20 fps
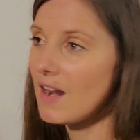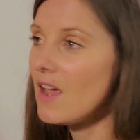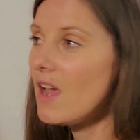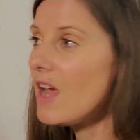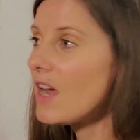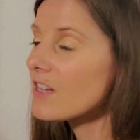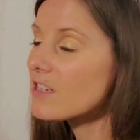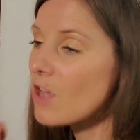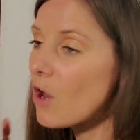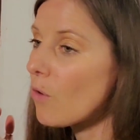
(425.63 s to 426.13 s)

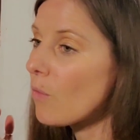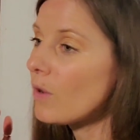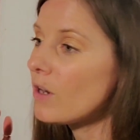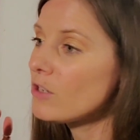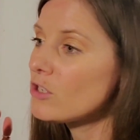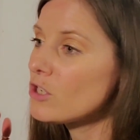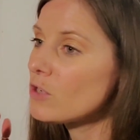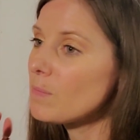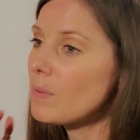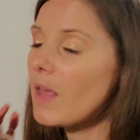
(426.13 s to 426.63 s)
Because I don't want
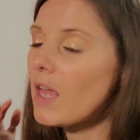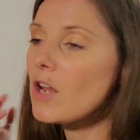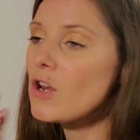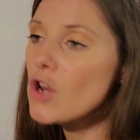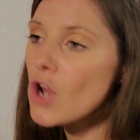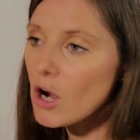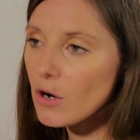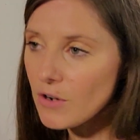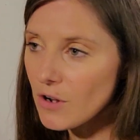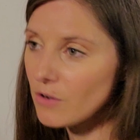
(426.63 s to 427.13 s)
to just be like,
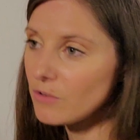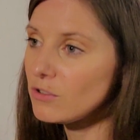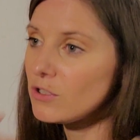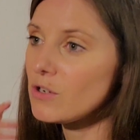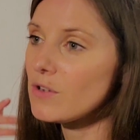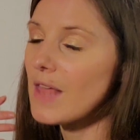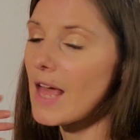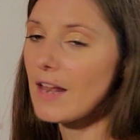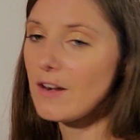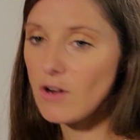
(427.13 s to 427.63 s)
no, don't
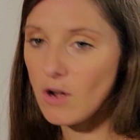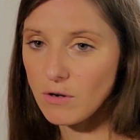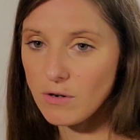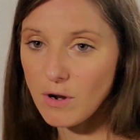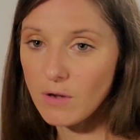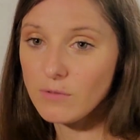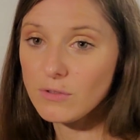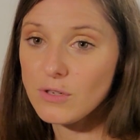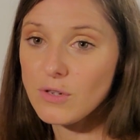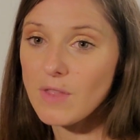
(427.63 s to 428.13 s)
do that, no,
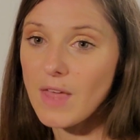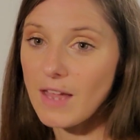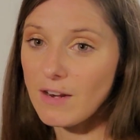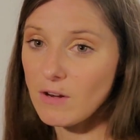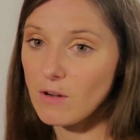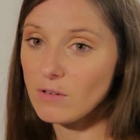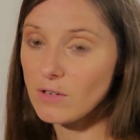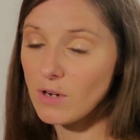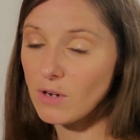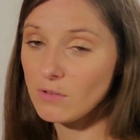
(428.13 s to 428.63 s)
don't do that,
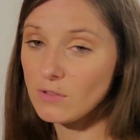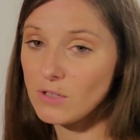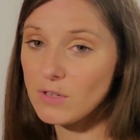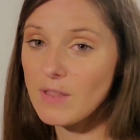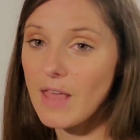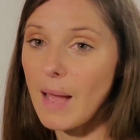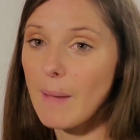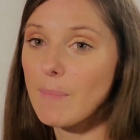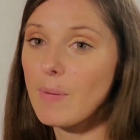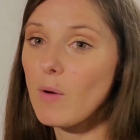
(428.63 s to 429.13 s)
no, don't do that.